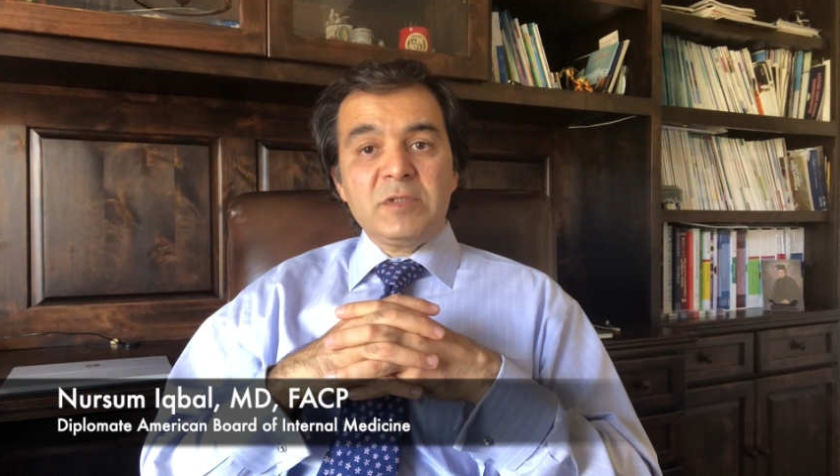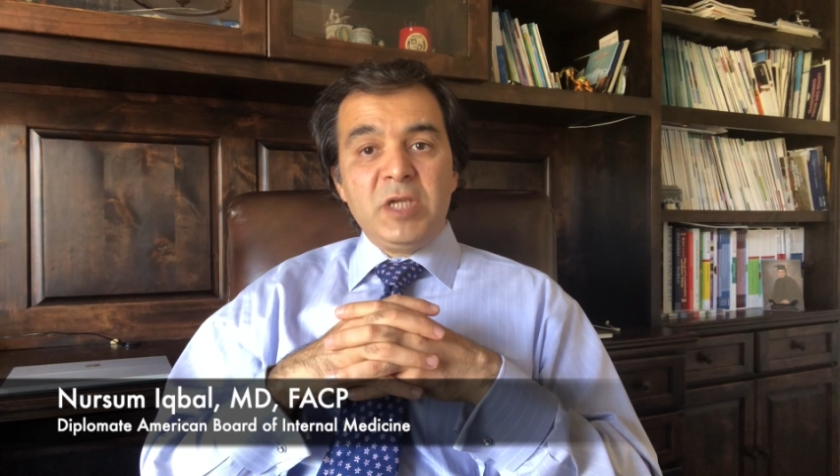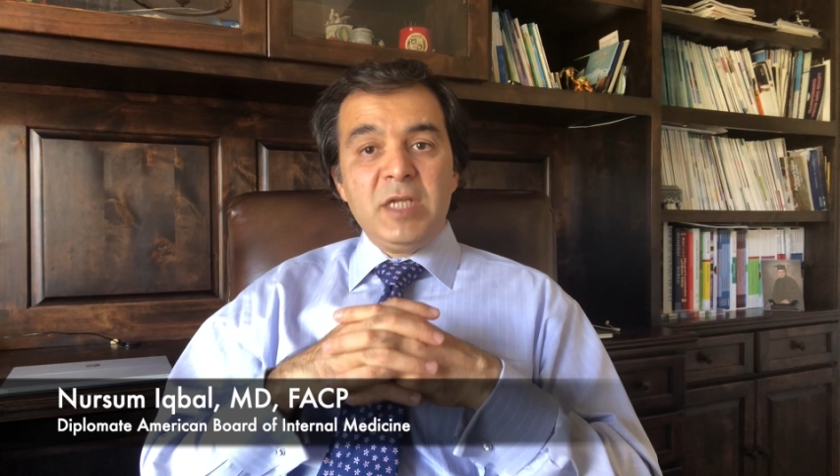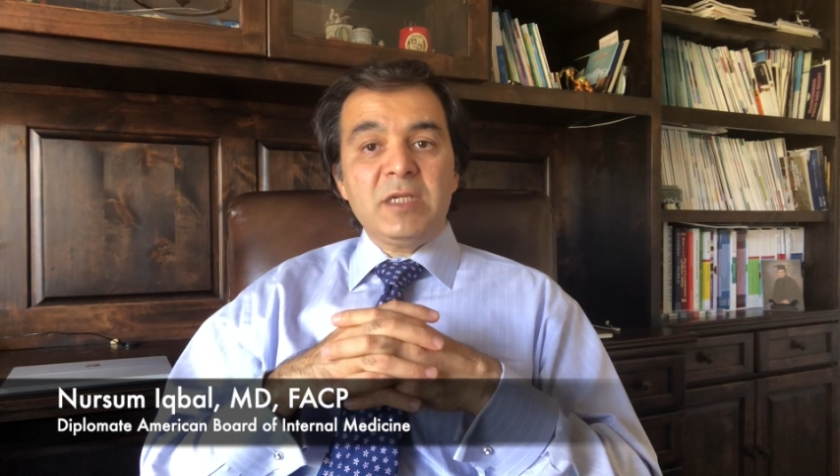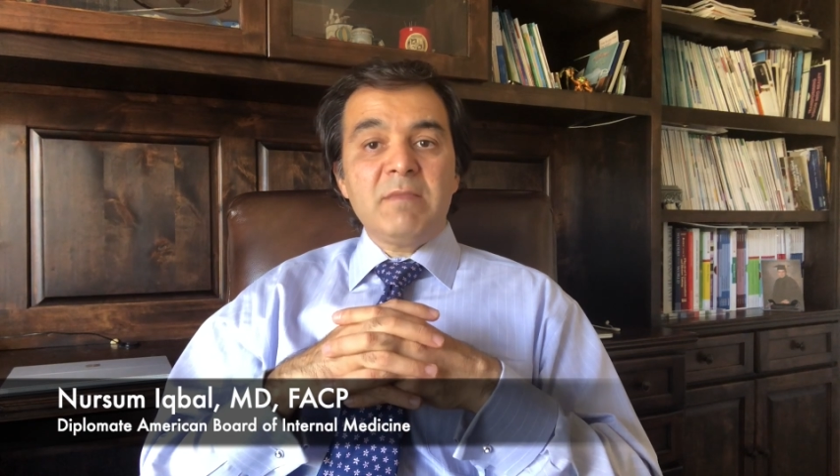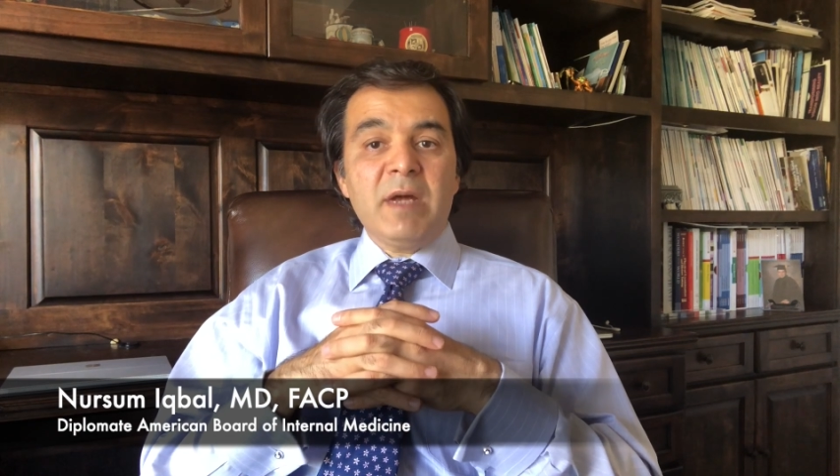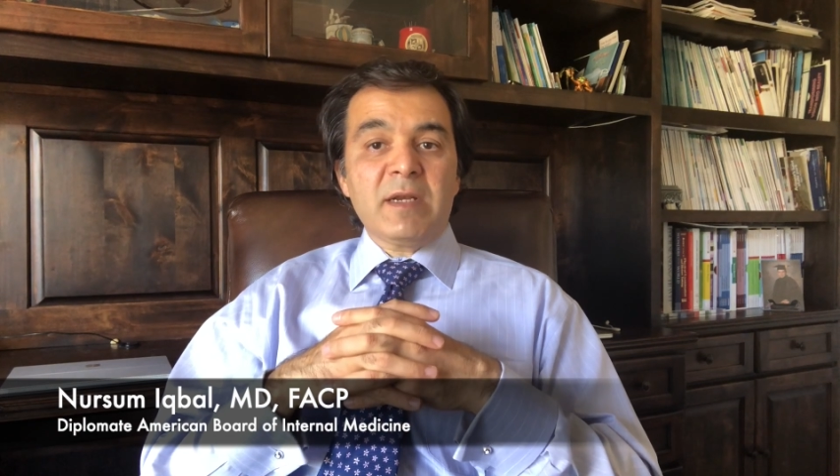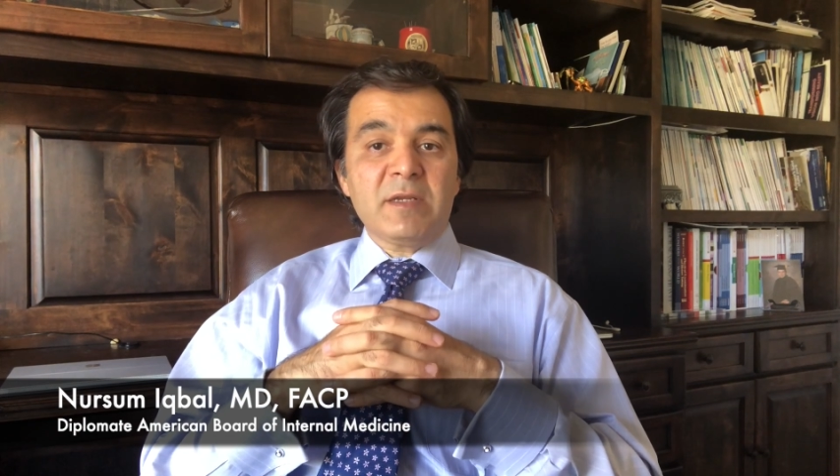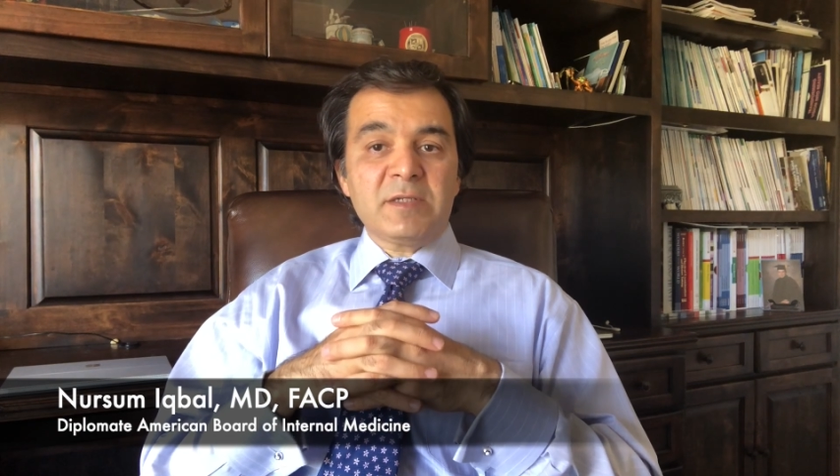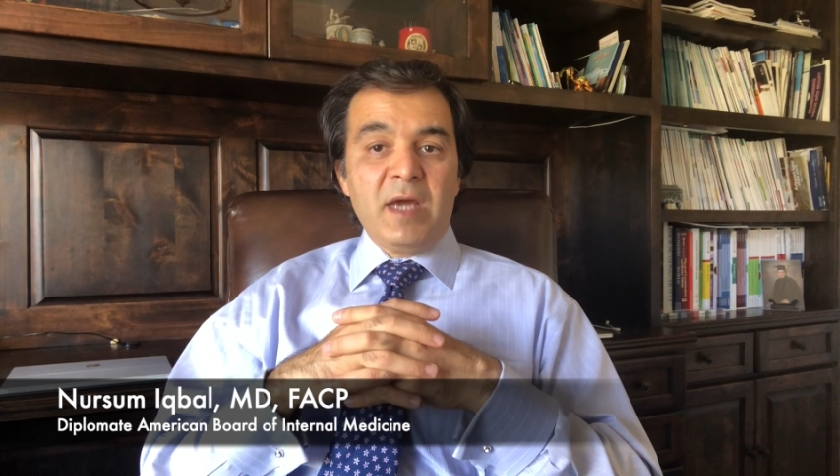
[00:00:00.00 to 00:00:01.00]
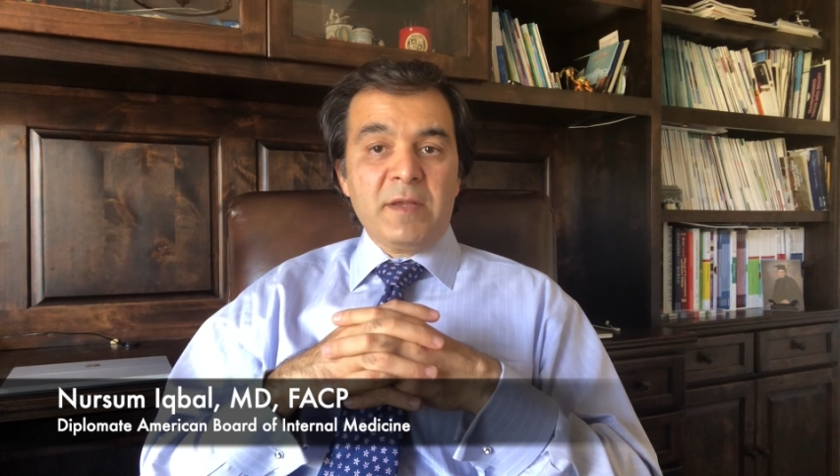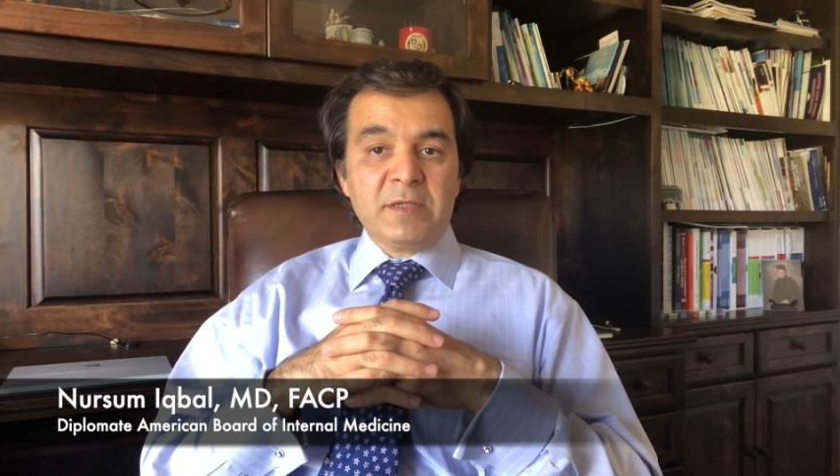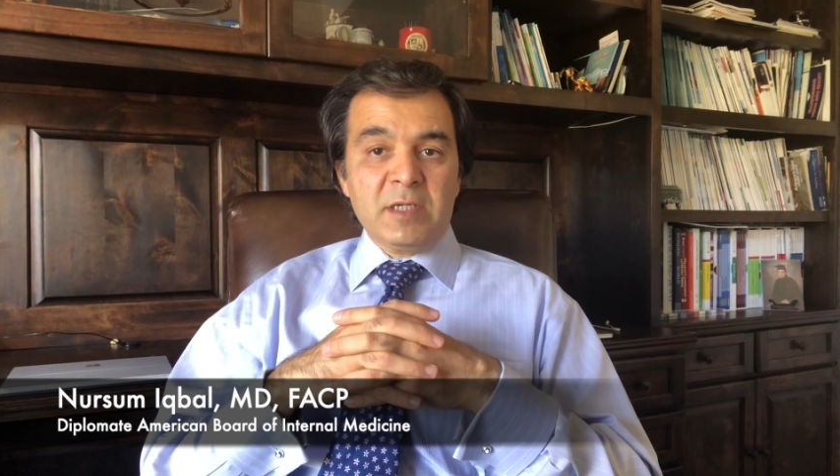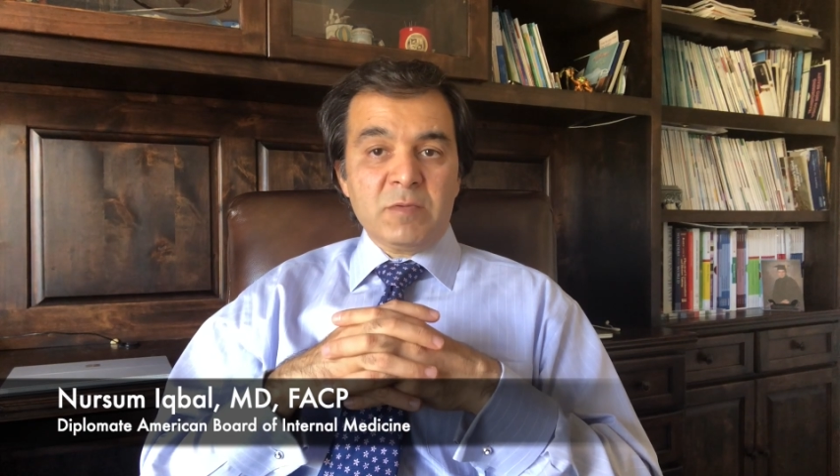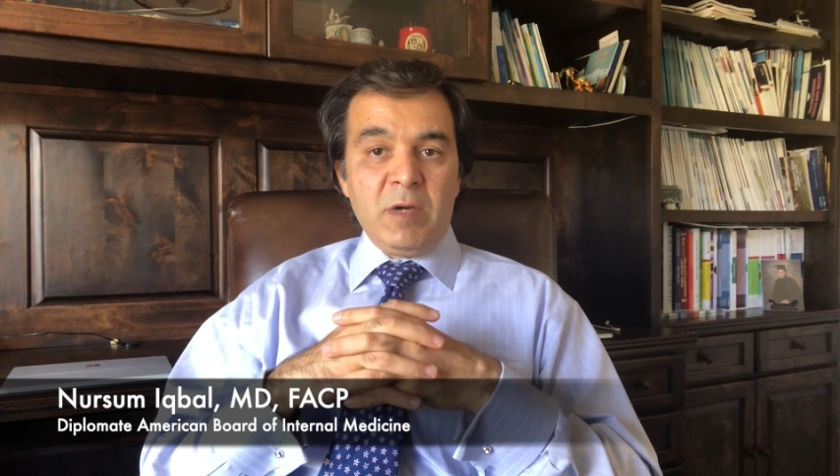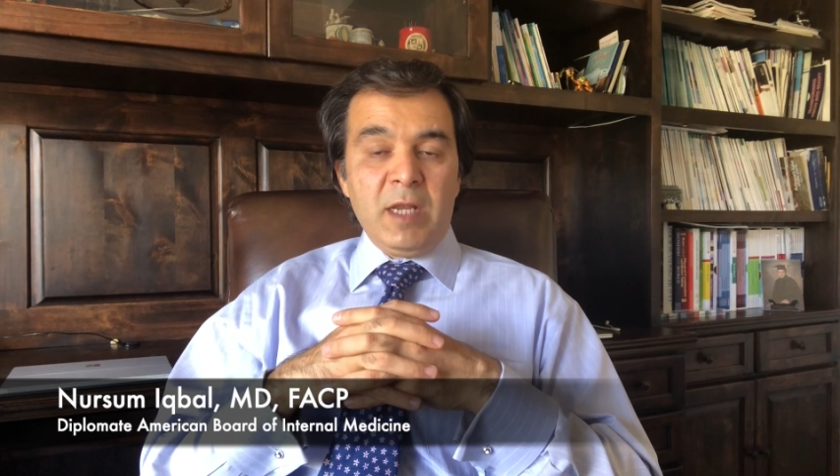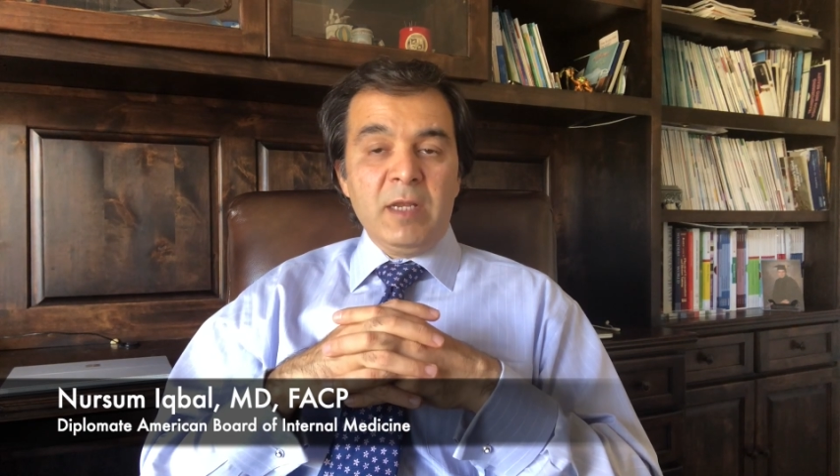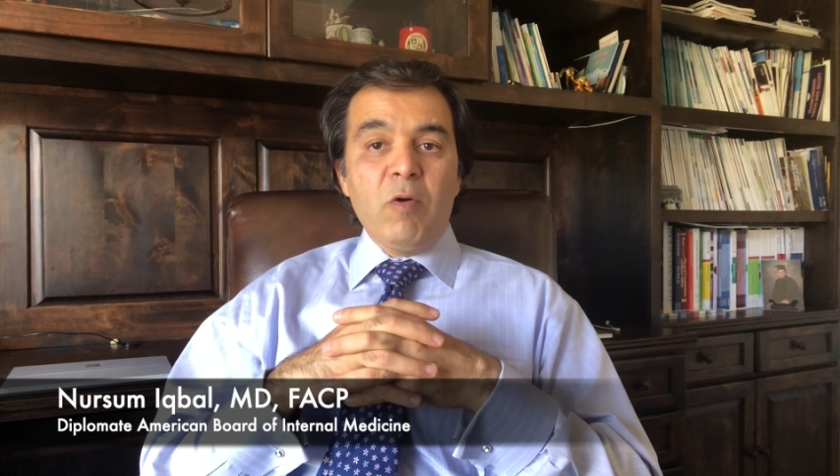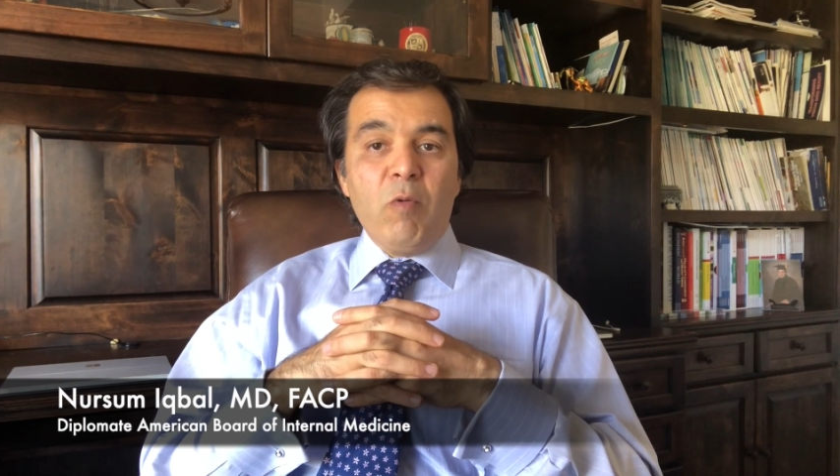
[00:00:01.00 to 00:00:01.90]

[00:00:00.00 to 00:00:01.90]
change in mental status as well